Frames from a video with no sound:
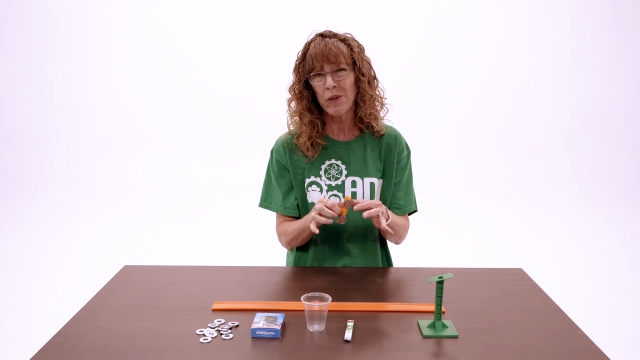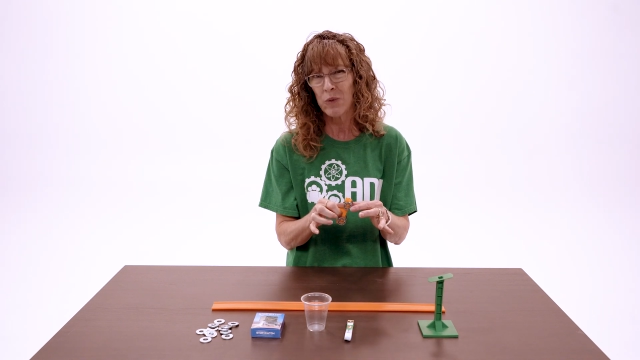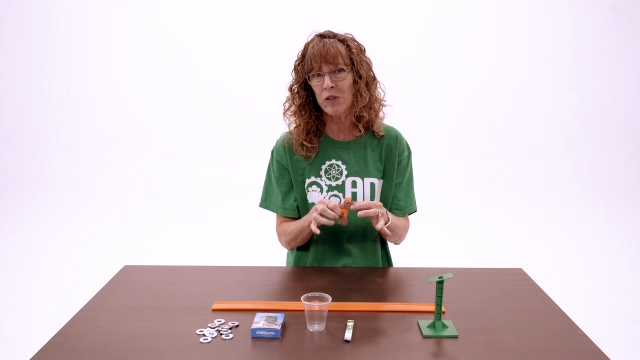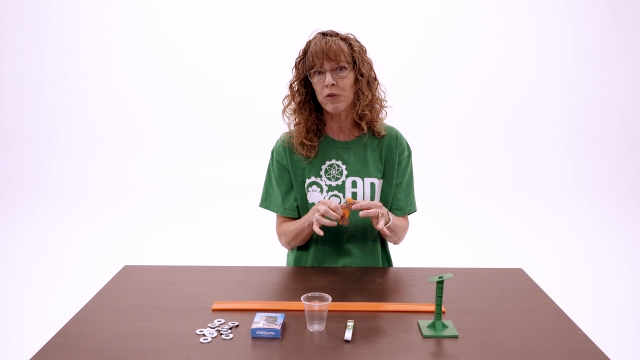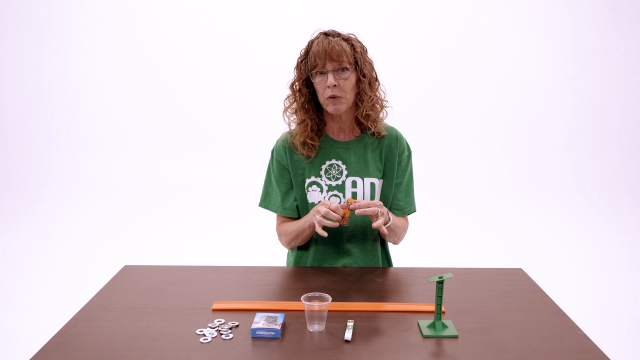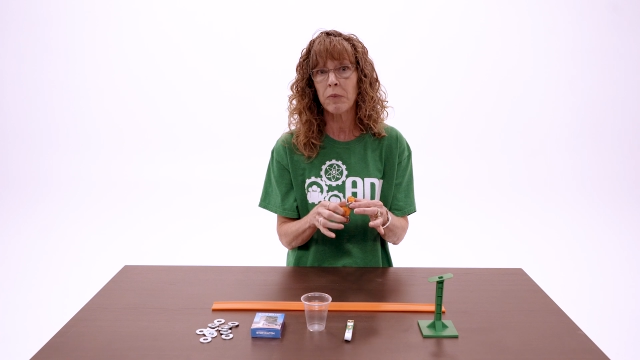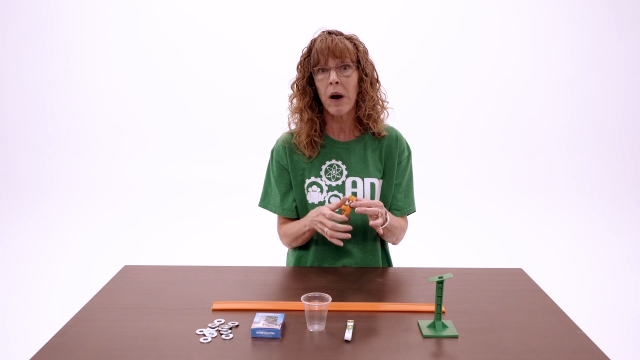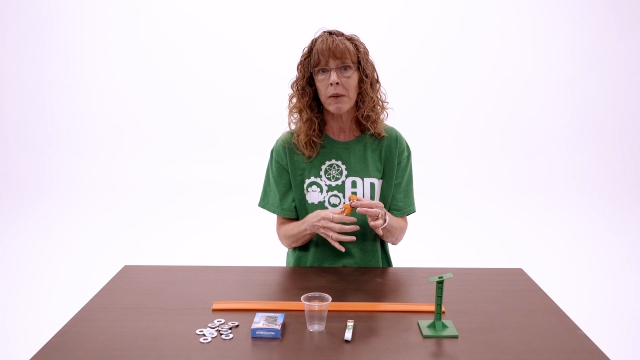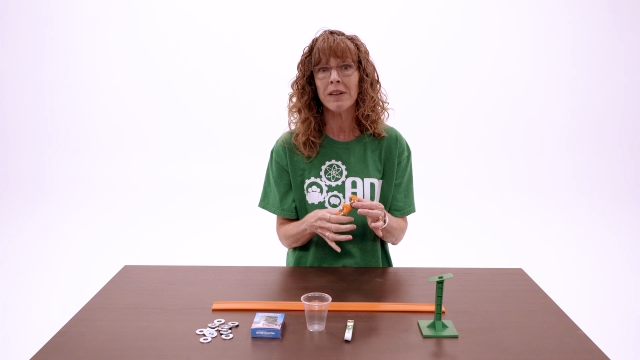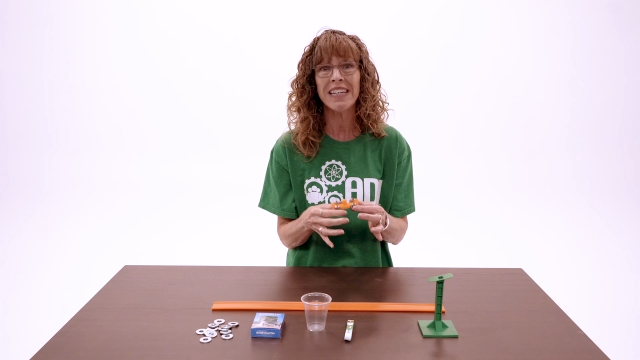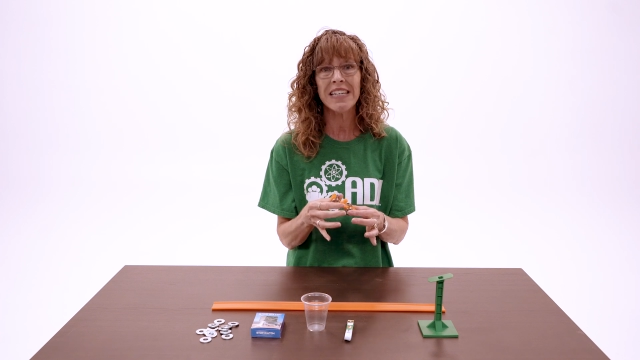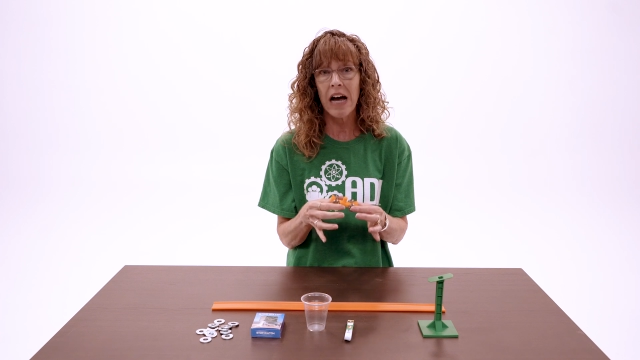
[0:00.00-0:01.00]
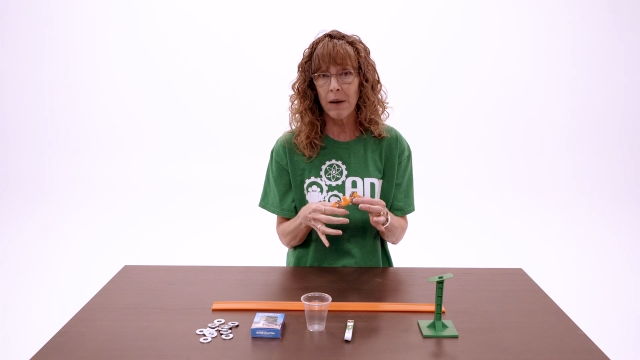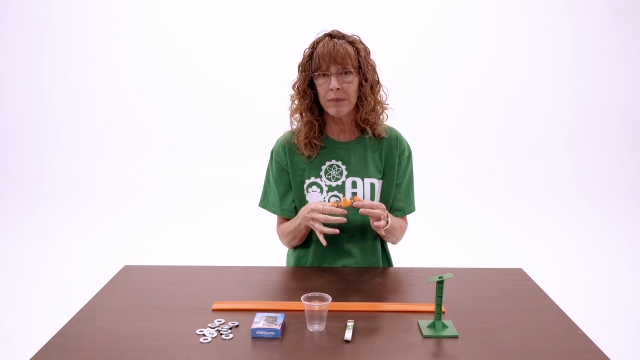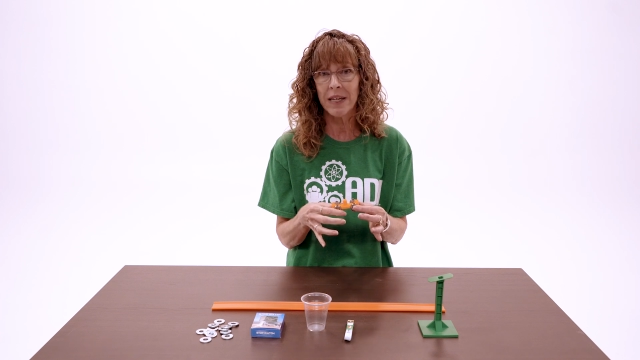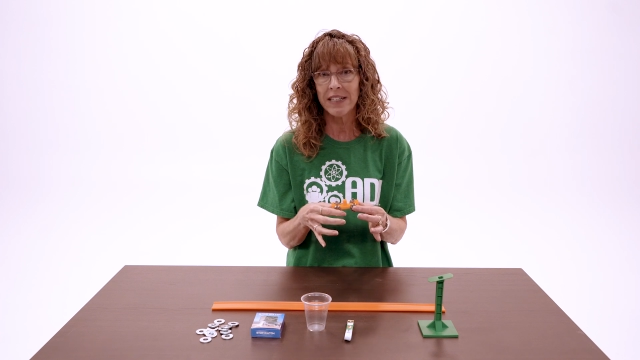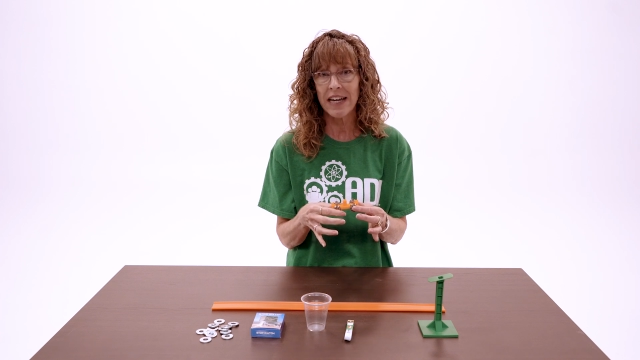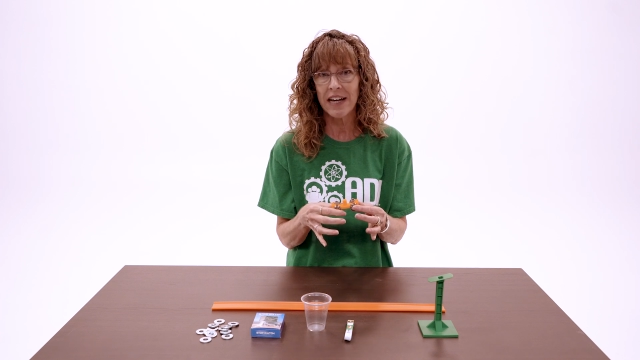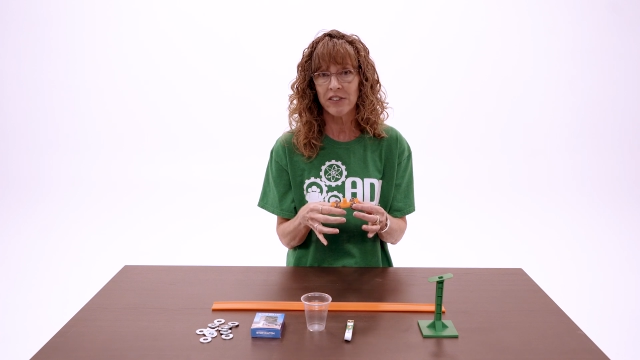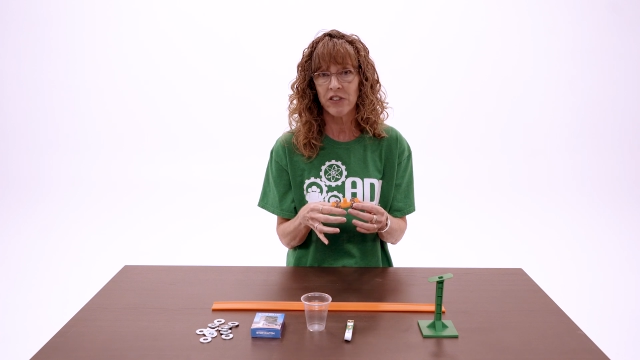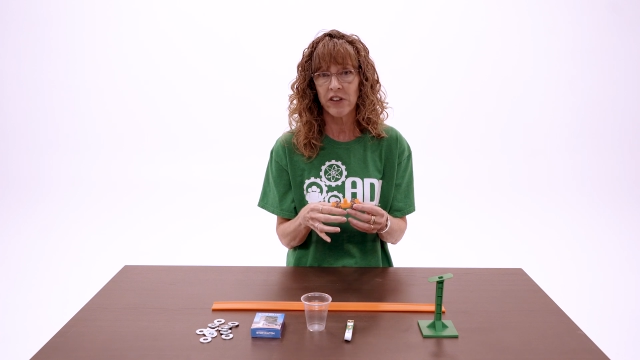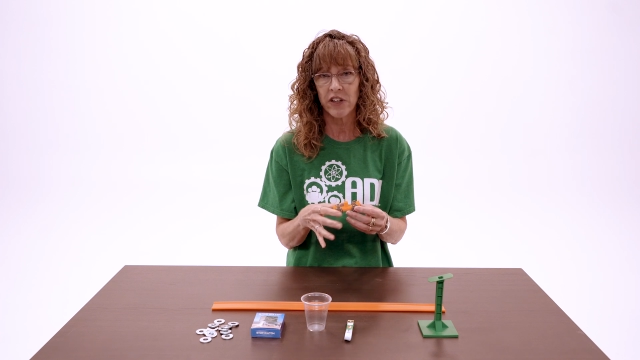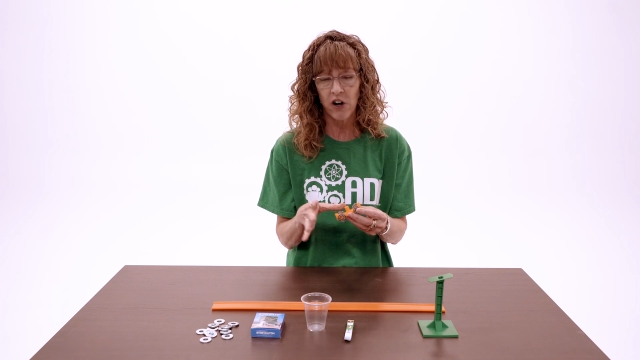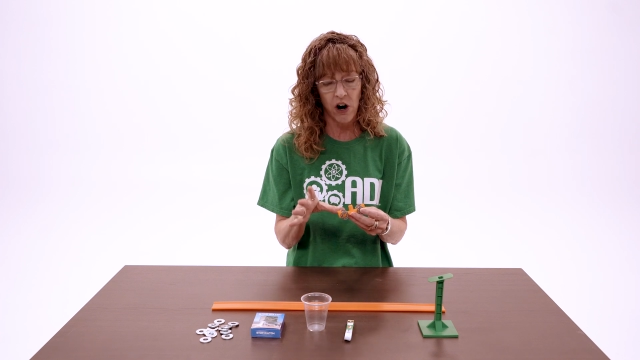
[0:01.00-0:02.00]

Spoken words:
the wheels will probably not be attached to the